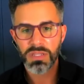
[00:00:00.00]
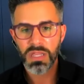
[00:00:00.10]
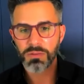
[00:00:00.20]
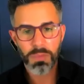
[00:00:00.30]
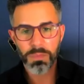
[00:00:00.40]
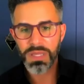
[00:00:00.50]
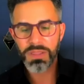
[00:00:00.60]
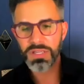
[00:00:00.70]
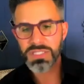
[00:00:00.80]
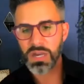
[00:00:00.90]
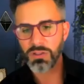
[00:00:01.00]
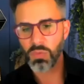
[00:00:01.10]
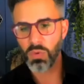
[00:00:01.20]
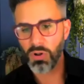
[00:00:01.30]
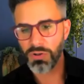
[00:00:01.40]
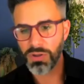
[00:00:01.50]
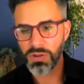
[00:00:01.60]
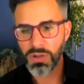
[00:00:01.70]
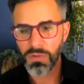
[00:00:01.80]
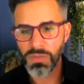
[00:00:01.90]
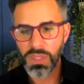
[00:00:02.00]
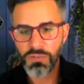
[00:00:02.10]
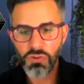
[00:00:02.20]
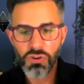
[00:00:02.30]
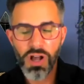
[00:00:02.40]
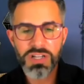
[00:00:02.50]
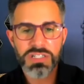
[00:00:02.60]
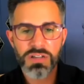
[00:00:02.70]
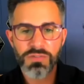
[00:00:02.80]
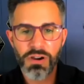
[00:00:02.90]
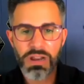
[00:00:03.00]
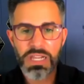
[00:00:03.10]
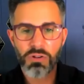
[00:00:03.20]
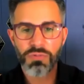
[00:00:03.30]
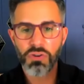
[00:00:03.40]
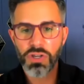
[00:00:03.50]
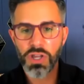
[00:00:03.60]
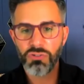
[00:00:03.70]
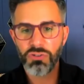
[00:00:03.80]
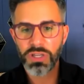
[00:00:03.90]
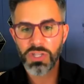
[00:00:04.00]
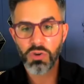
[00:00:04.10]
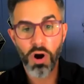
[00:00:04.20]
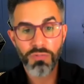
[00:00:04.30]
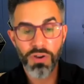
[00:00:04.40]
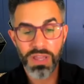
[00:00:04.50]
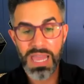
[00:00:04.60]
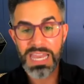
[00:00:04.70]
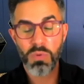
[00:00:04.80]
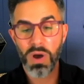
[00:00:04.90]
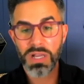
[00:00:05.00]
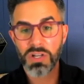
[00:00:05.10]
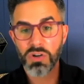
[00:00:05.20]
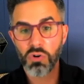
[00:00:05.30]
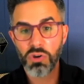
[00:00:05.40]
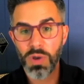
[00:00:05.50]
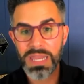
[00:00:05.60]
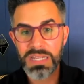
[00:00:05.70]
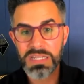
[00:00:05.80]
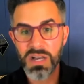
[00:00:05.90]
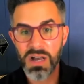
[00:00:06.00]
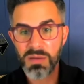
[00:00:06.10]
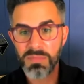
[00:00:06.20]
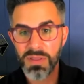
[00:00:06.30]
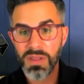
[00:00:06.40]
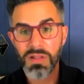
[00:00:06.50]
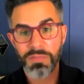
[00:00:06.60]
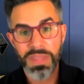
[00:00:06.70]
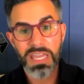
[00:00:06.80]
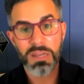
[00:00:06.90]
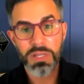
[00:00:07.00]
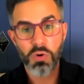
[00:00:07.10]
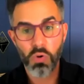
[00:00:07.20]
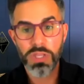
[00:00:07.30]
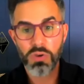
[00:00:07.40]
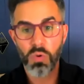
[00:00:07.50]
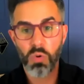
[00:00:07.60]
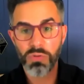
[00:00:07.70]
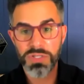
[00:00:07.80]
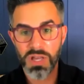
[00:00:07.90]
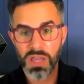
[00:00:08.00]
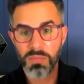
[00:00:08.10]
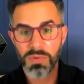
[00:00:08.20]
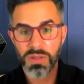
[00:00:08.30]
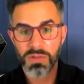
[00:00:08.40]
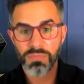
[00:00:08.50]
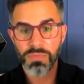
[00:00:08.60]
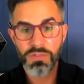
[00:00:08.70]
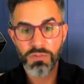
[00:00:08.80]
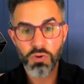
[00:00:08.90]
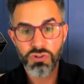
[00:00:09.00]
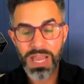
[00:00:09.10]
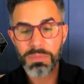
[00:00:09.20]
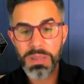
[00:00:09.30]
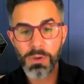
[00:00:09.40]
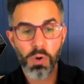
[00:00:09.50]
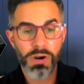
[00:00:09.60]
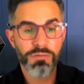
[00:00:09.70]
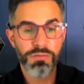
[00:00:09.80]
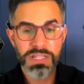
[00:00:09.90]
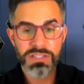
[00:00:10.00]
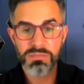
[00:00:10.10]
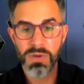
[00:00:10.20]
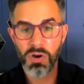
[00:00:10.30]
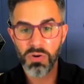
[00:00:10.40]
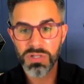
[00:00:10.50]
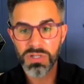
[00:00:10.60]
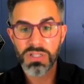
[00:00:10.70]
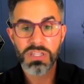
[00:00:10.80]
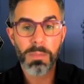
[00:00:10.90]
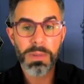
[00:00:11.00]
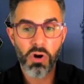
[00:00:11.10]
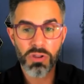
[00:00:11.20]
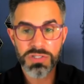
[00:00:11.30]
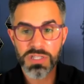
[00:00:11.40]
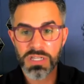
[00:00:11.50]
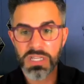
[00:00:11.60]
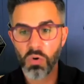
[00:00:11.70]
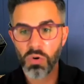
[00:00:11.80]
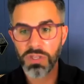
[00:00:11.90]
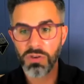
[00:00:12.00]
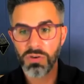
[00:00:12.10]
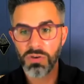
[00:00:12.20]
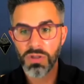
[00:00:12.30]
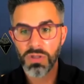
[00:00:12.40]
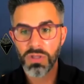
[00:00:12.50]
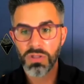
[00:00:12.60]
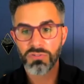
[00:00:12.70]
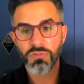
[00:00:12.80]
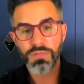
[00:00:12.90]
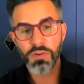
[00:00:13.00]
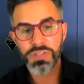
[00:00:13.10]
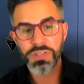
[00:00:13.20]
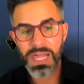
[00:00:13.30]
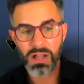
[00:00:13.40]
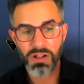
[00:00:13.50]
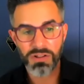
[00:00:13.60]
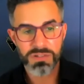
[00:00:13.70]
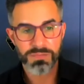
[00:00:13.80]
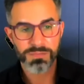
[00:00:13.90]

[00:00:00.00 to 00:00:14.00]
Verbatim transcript: They're doing big things out in the world. If you charge very little for your coaching and you offer anyone can call you at any time, they're going to be calling you all the time. If you attract people who are in victim mode, they'll be constantly calling you. So filter that out.